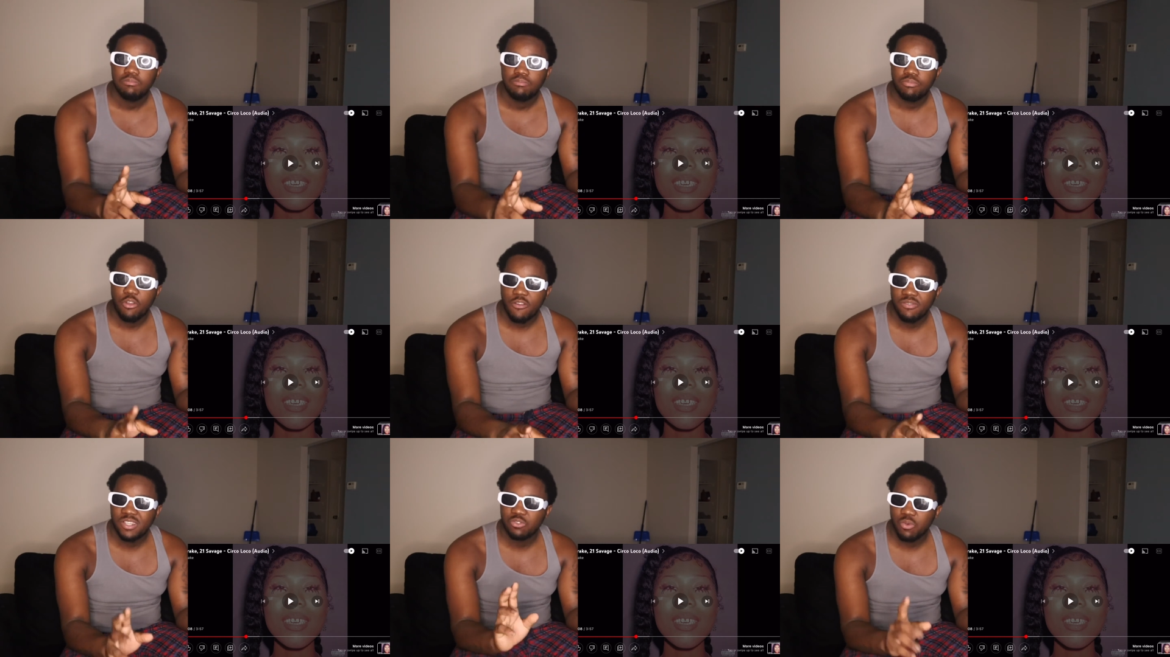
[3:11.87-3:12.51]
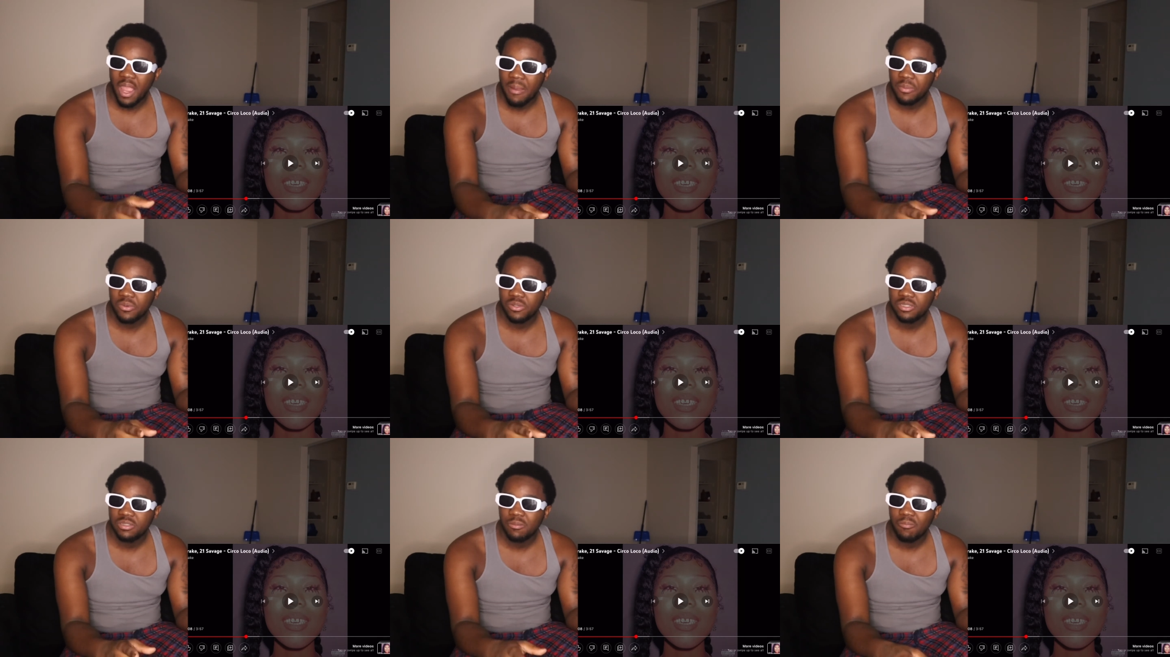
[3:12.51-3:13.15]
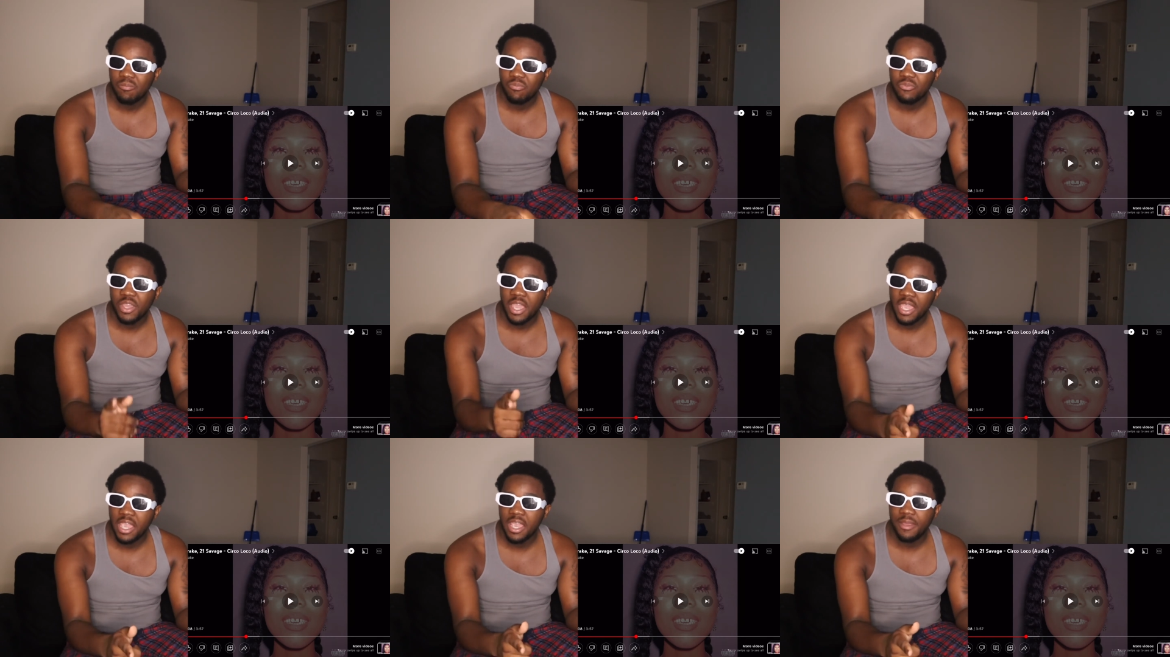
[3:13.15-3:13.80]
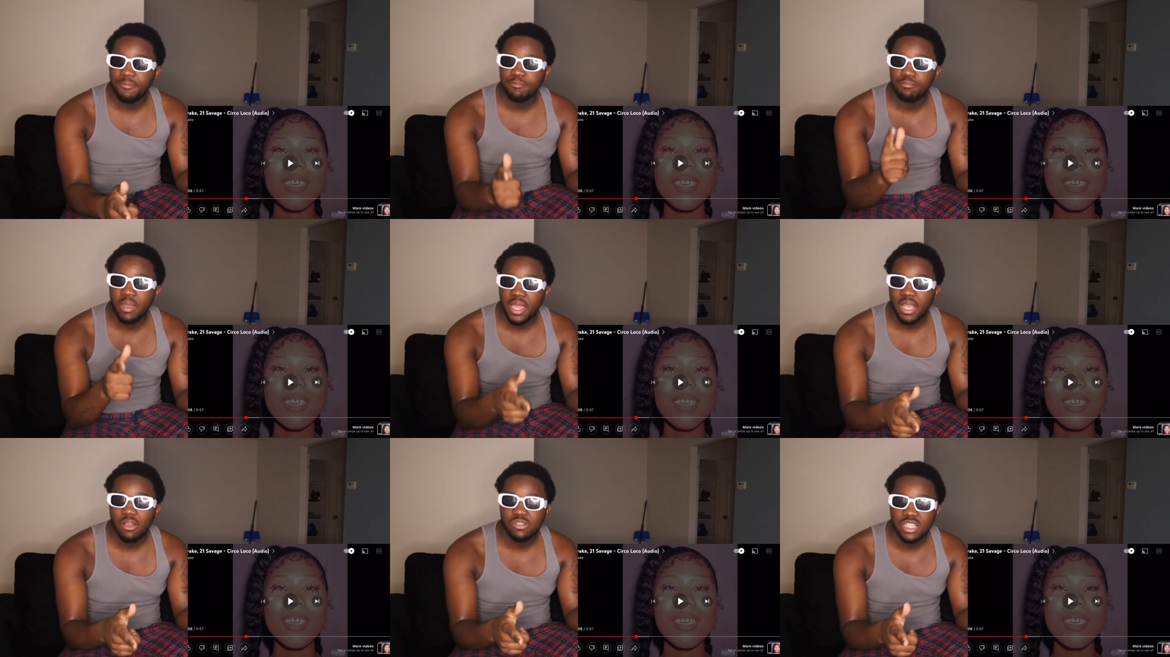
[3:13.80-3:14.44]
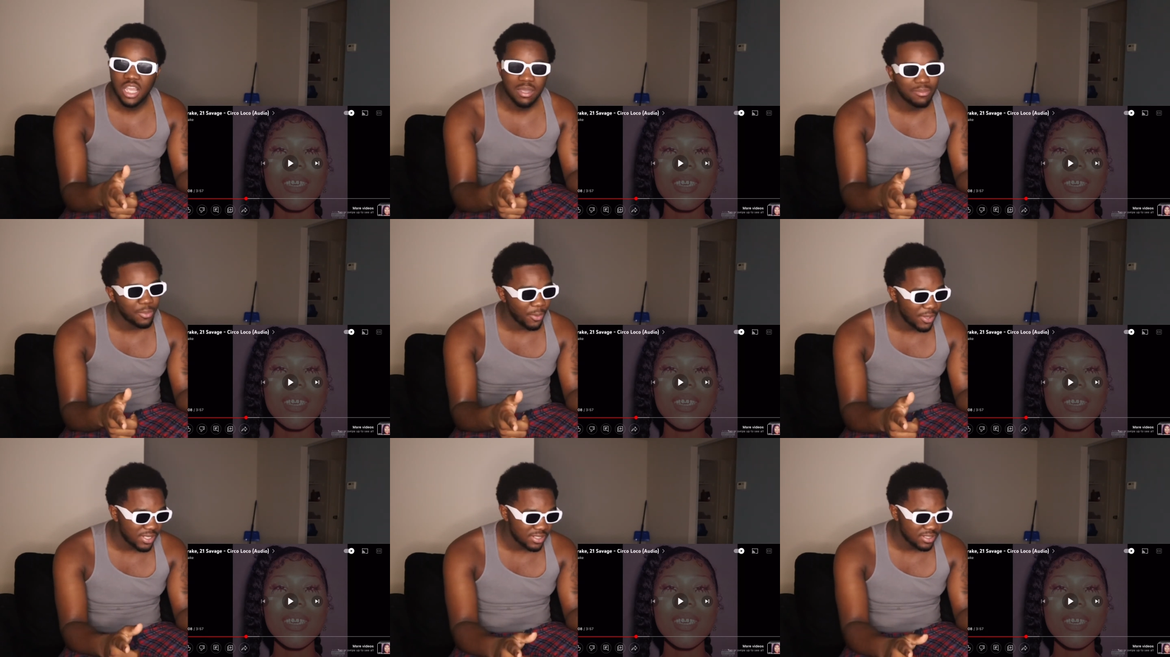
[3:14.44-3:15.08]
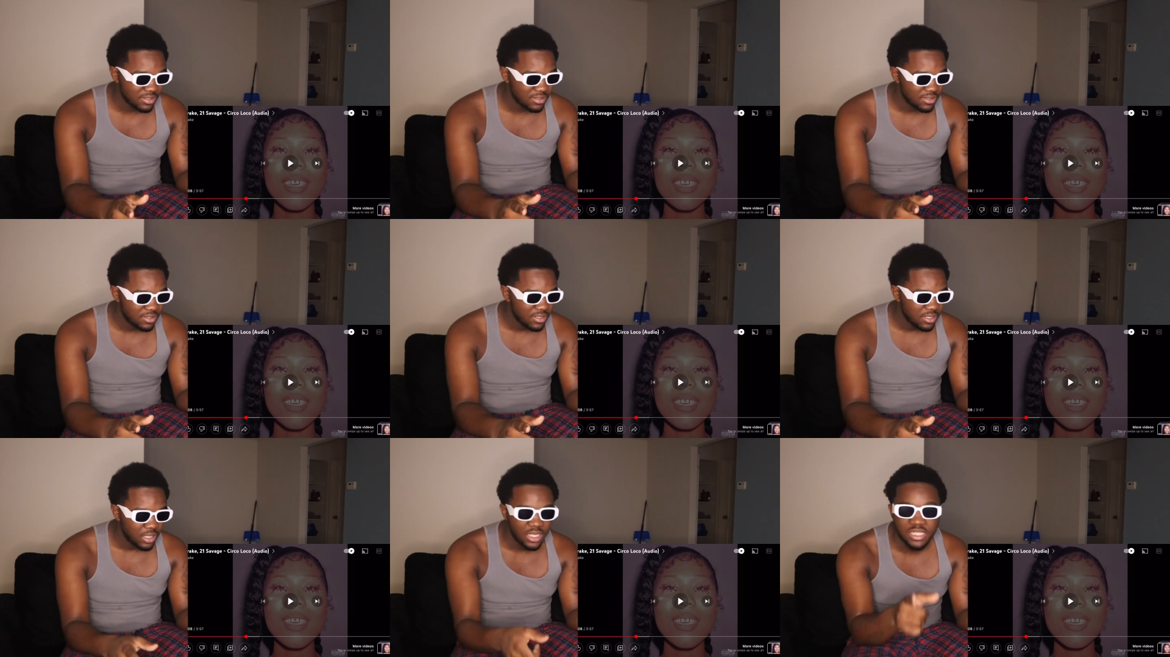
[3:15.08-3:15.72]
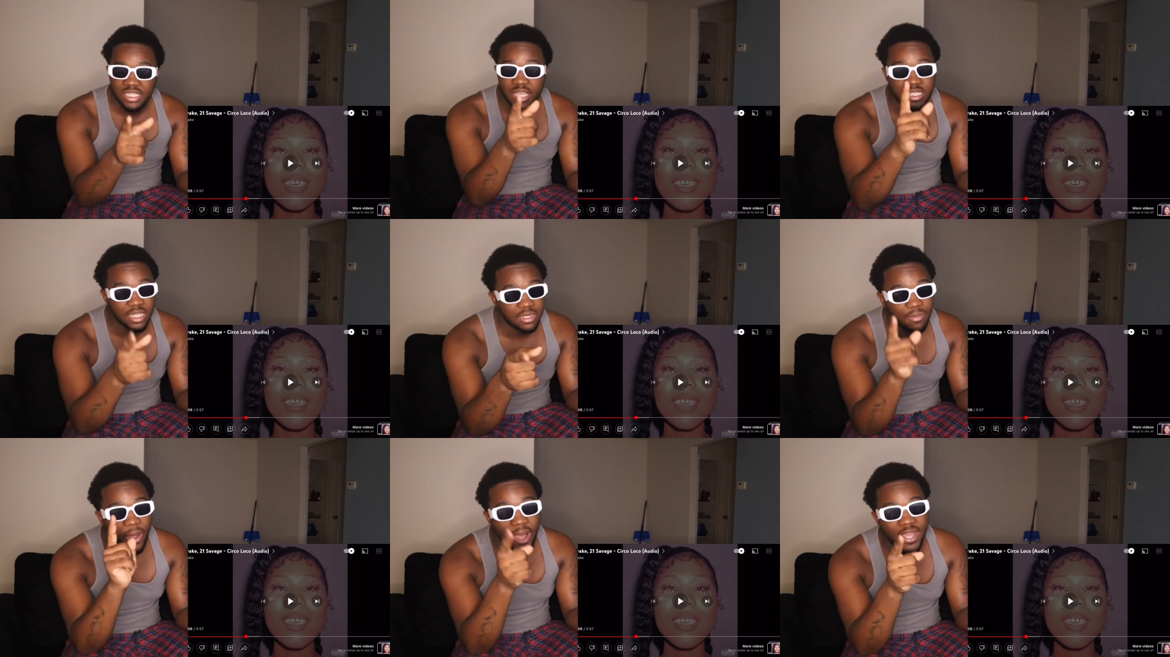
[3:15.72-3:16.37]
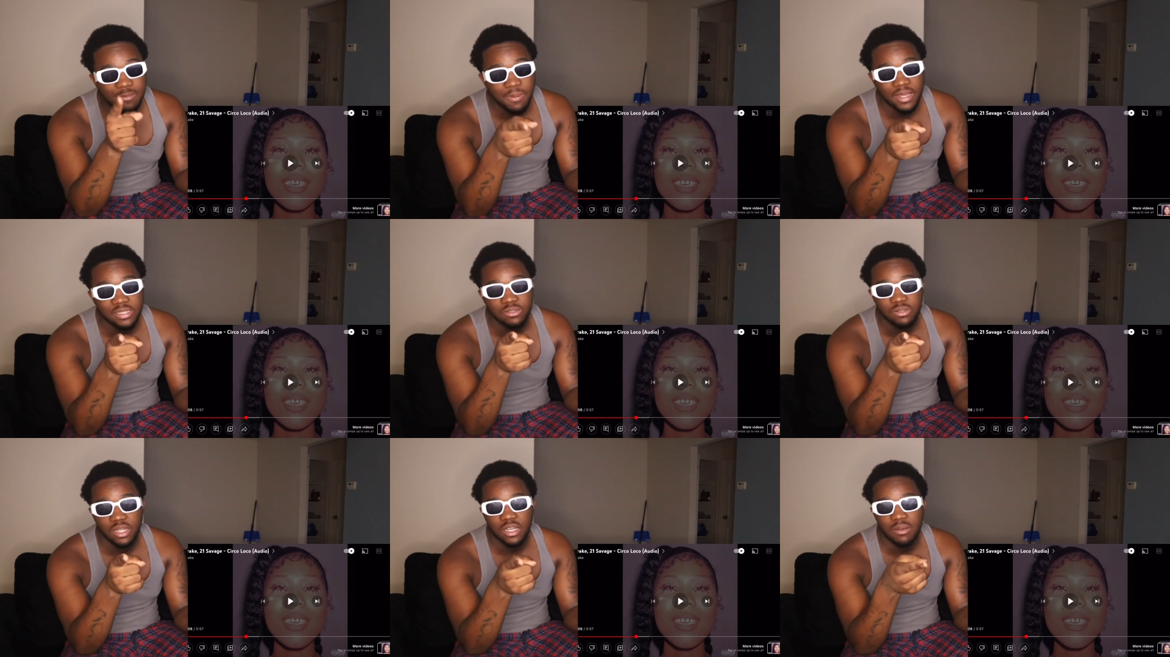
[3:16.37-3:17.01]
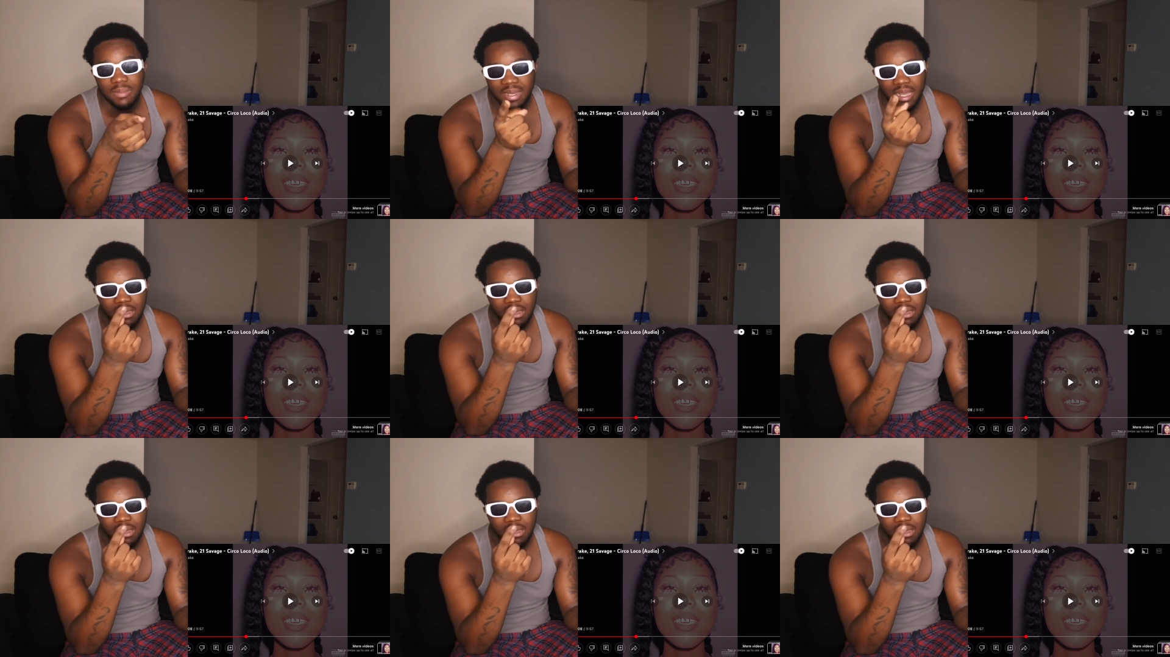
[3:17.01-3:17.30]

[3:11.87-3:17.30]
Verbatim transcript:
Speaker 1: Privileged Rappers and Back Outside Boys. He said something about Ice Spice on the uh, Back